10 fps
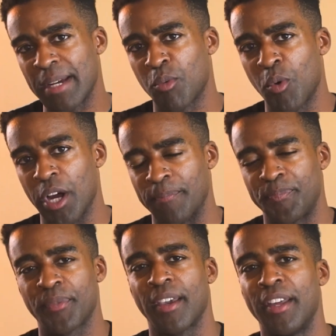number 1,
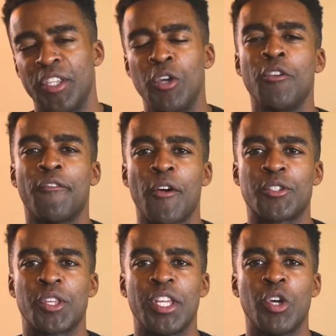
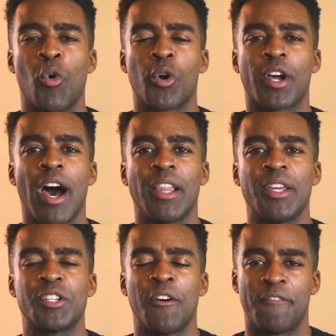university or
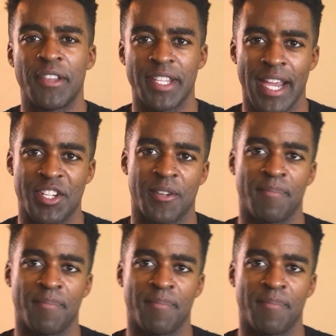college affiliation.